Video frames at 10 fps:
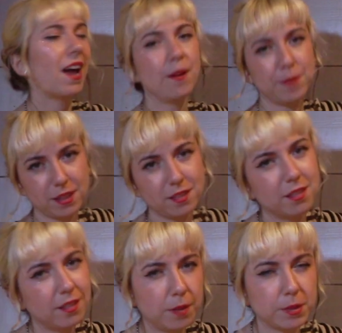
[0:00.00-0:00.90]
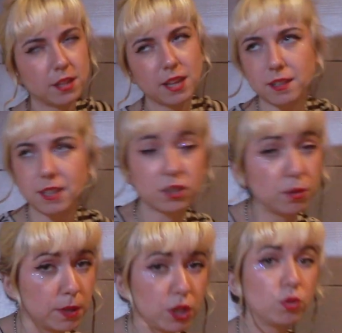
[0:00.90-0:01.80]
I mean the next section,
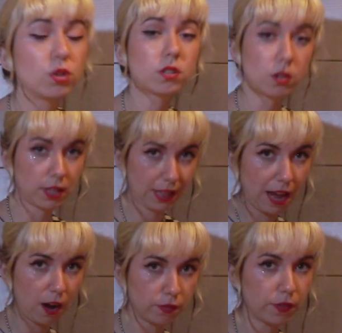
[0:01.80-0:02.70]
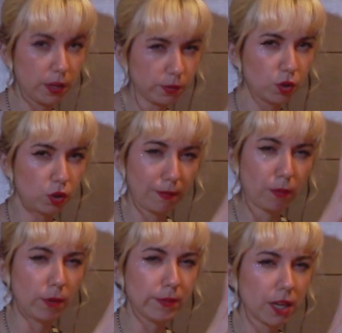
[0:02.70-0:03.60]
but you just gotta clarify we're talking
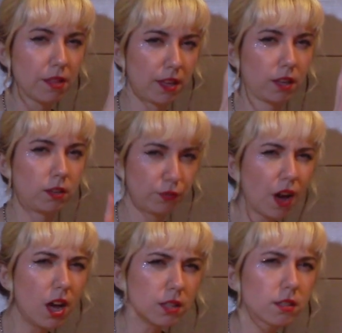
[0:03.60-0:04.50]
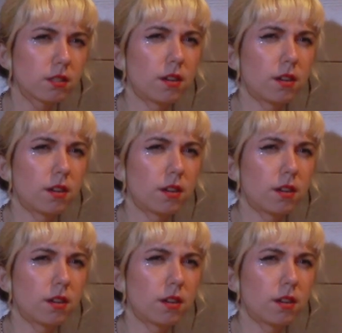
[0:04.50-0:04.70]
about women, I think, first.